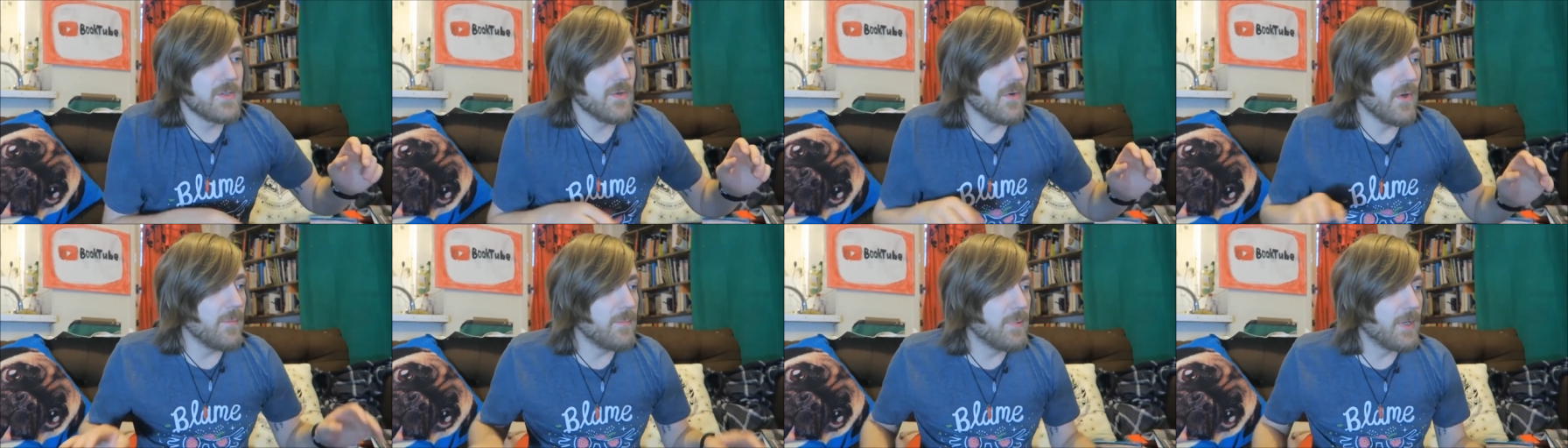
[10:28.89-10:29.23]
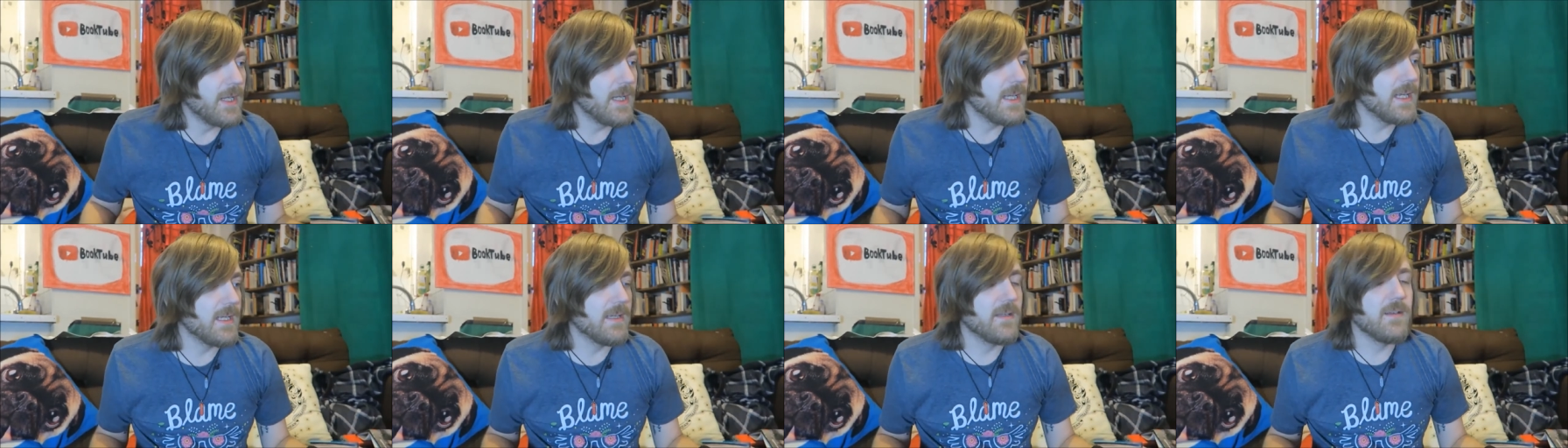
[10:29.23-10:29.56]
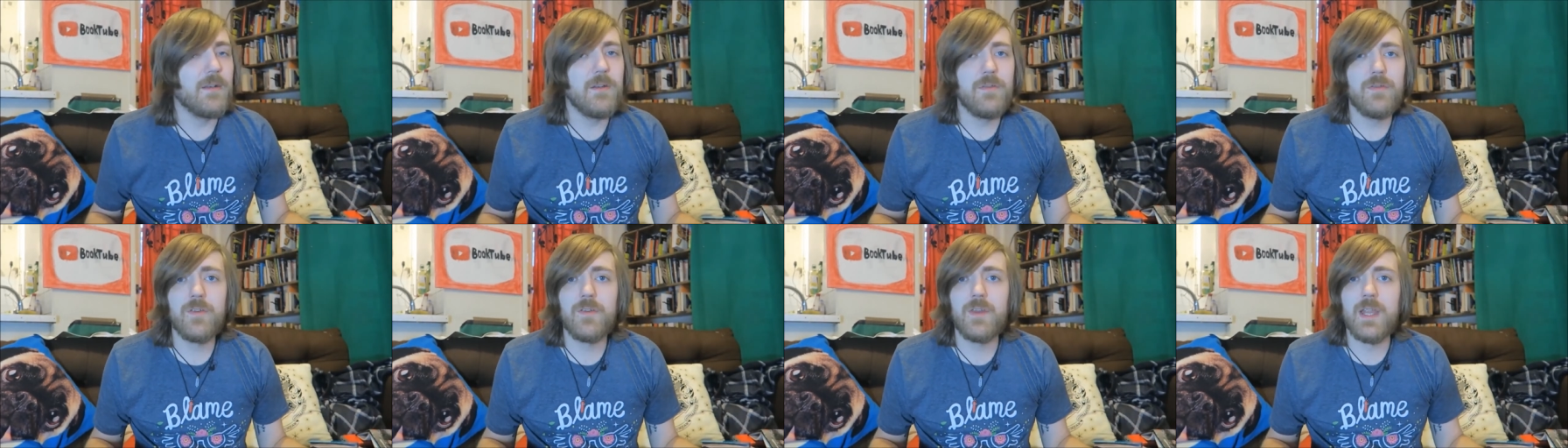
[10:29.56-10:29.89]
So I
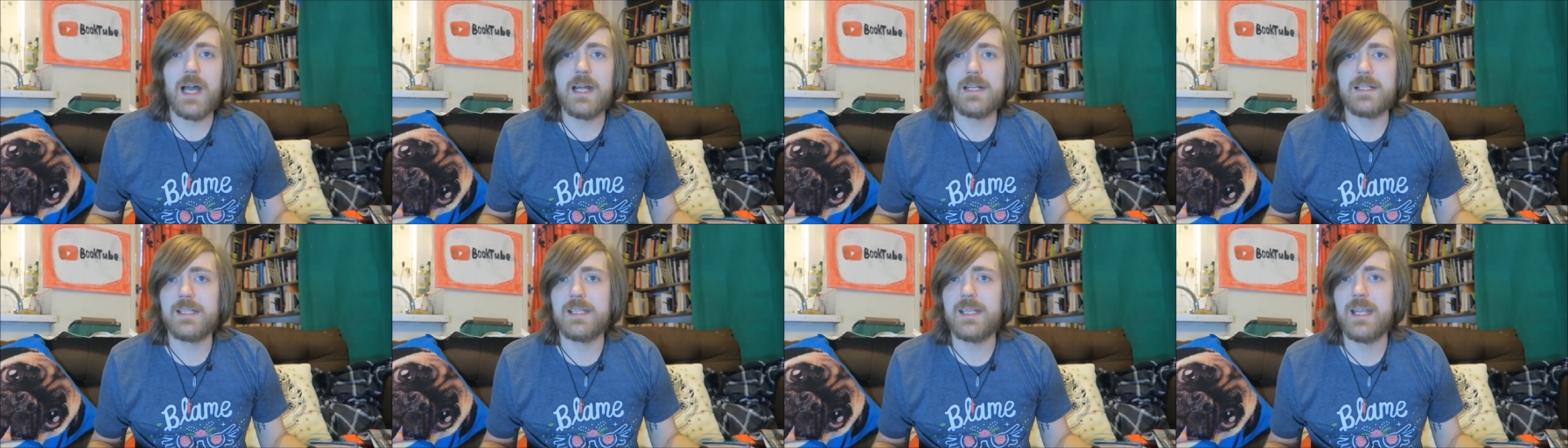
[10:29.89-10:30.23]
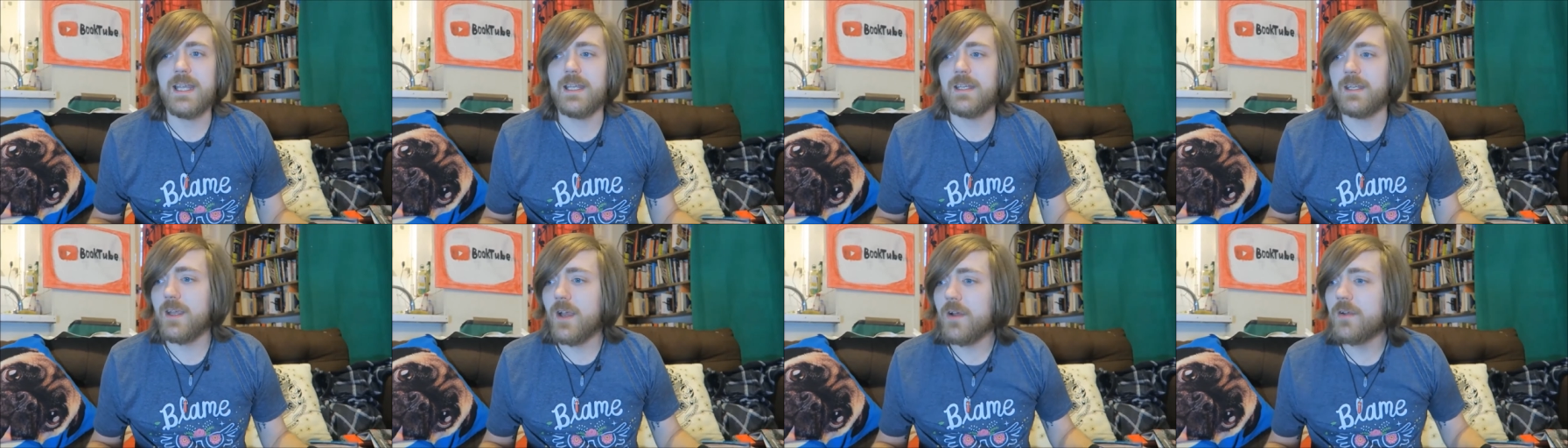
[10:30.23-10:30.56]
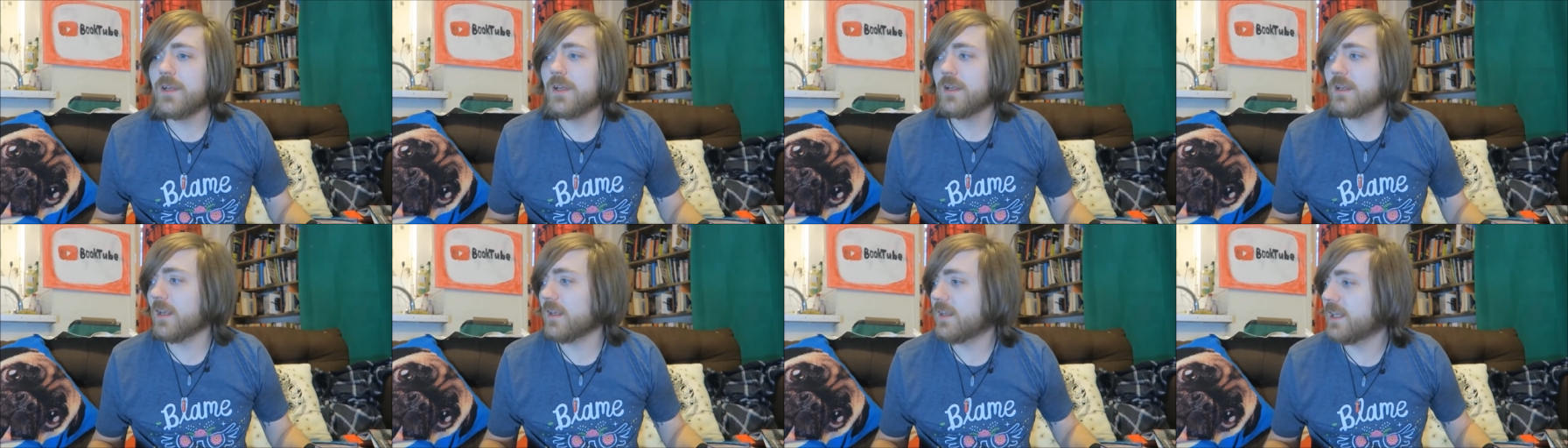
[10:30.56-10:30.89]
believe that's it. The
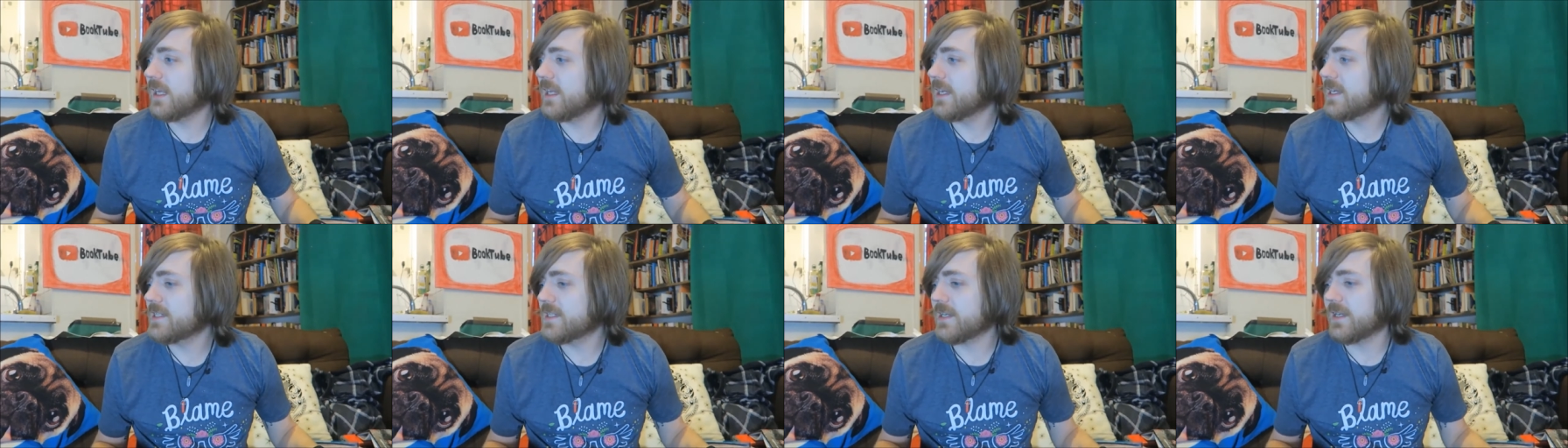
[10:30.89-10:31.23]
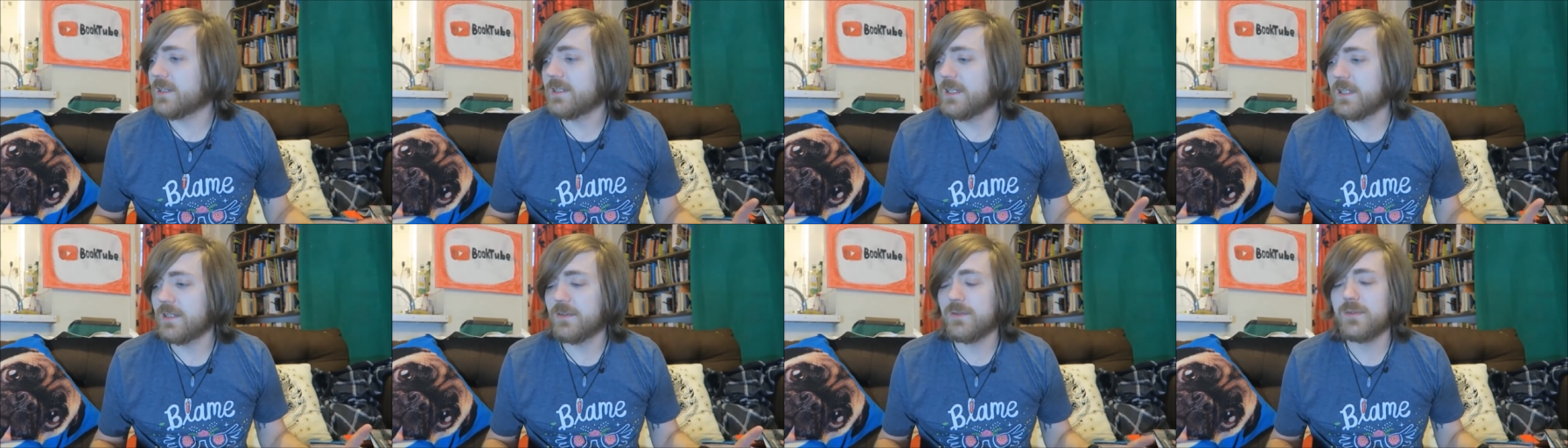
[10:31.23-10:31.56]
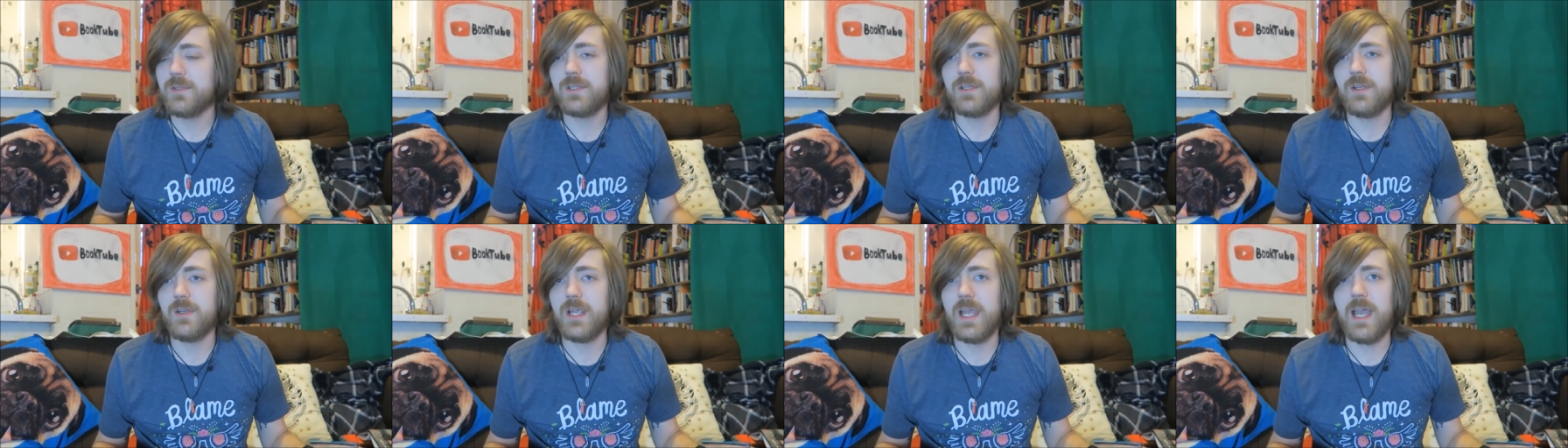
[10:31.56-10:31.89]
only other thing is I did
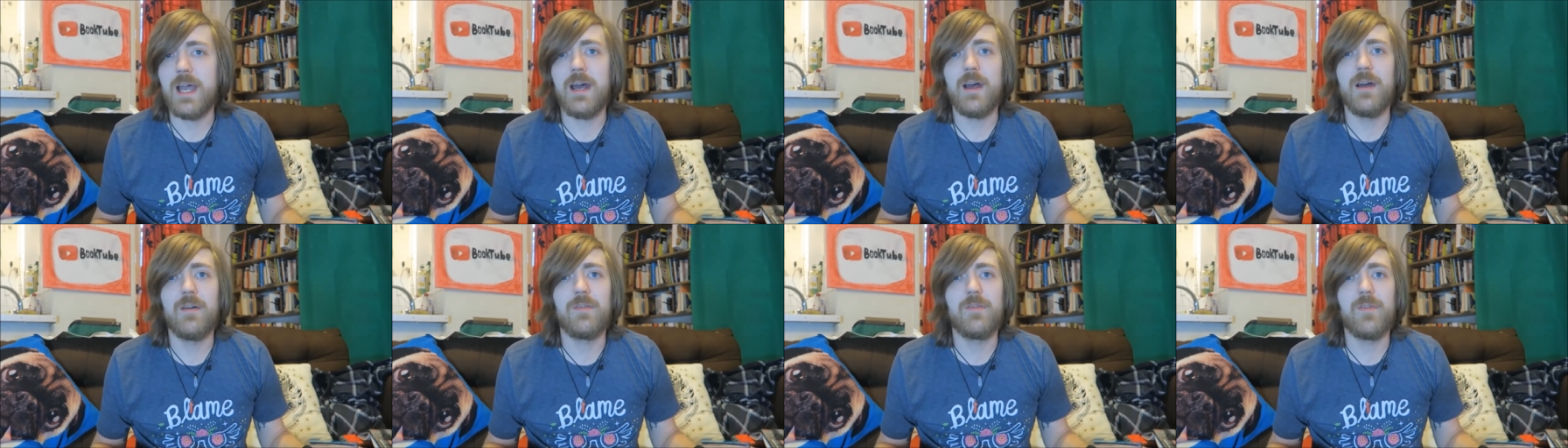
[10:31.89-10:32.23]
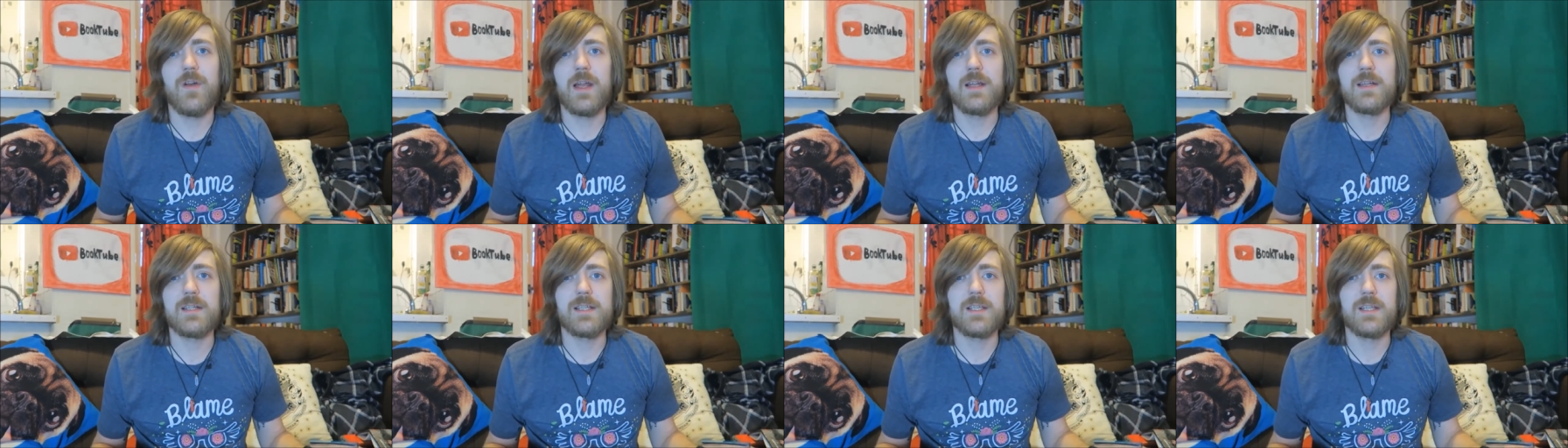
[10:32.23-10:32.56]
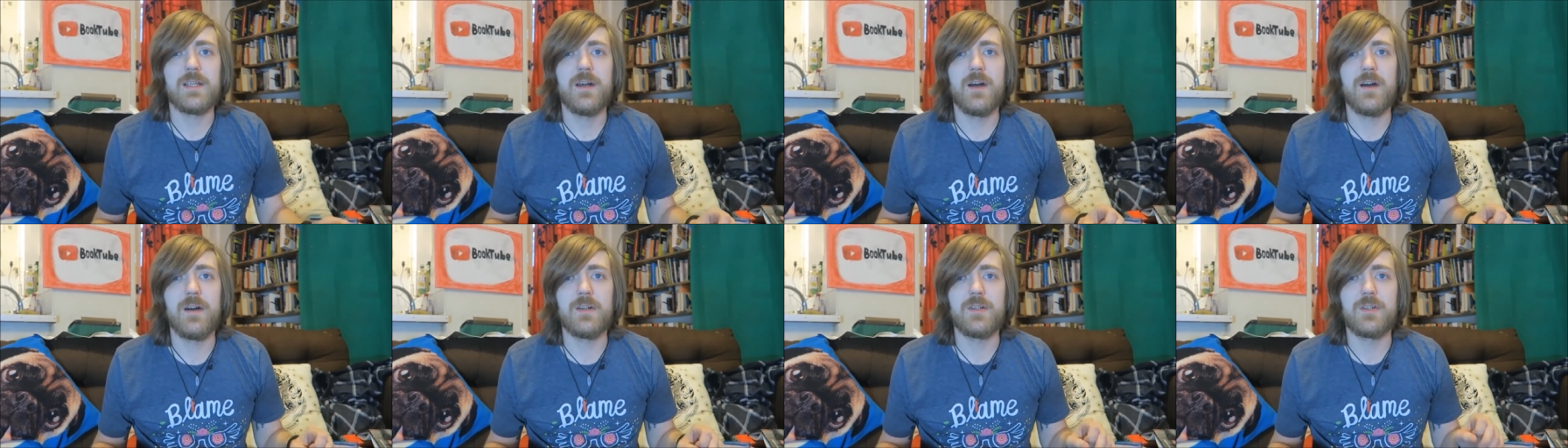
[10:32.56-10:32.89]
also get a Frank
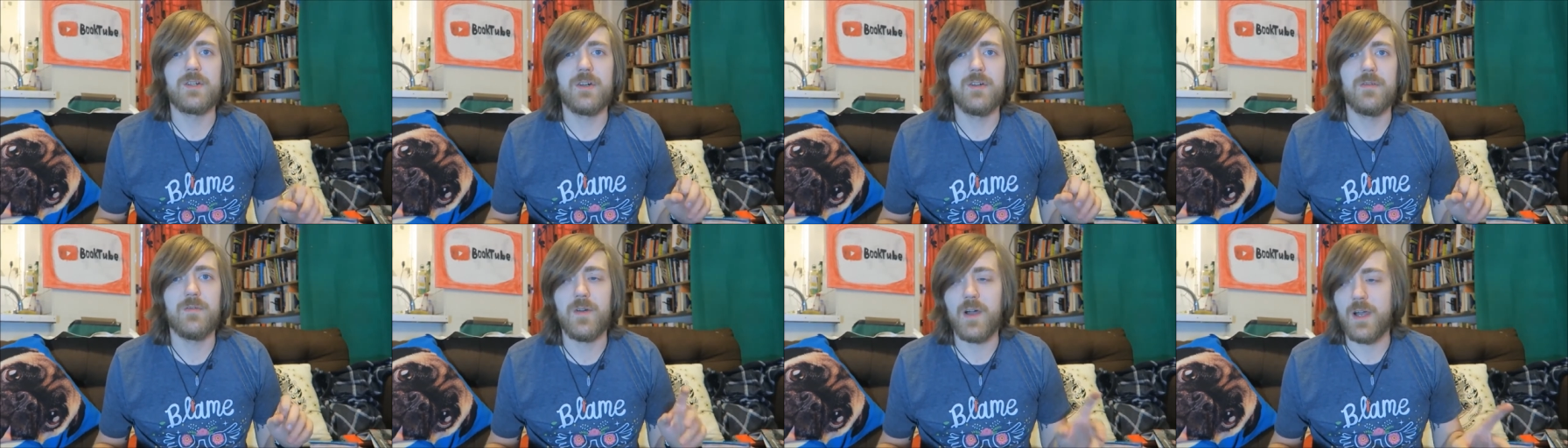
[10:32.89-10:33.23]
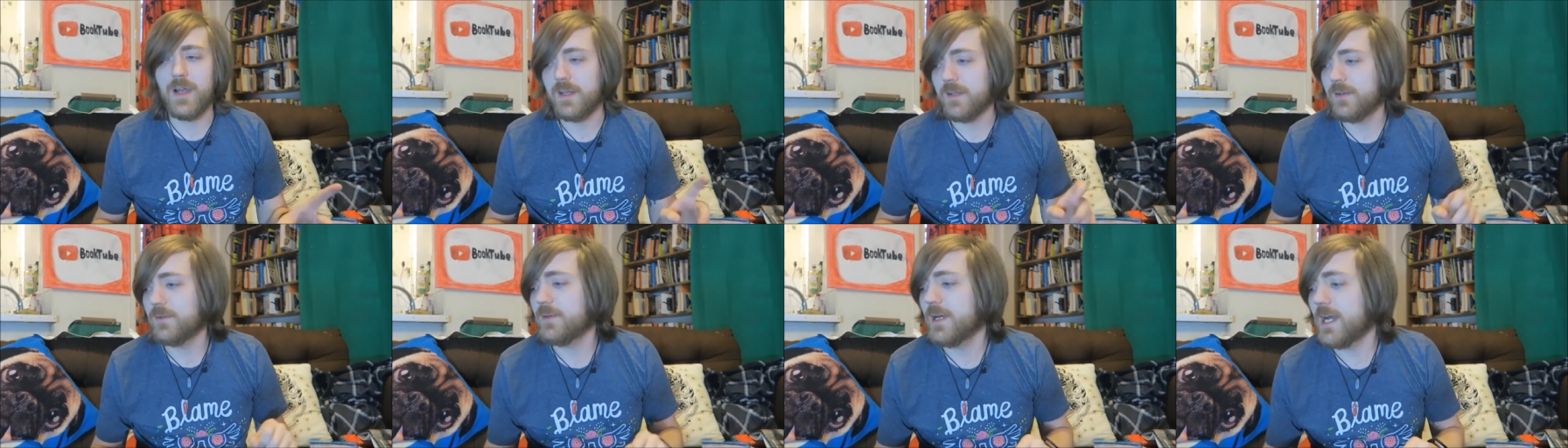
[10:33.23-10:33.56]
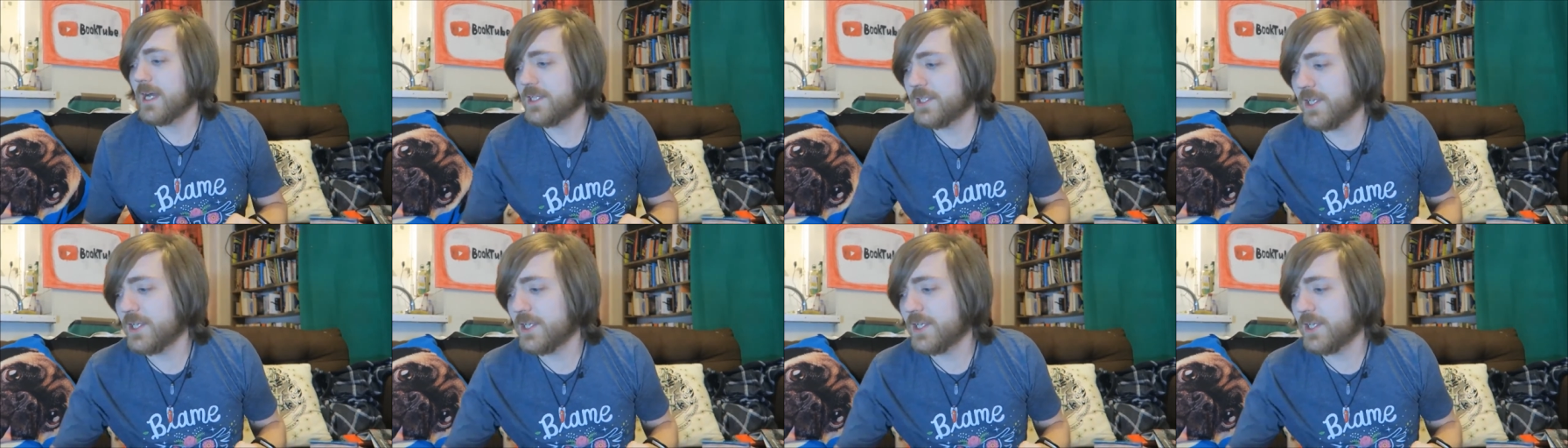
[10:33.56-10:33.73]
Sinatra vinyl.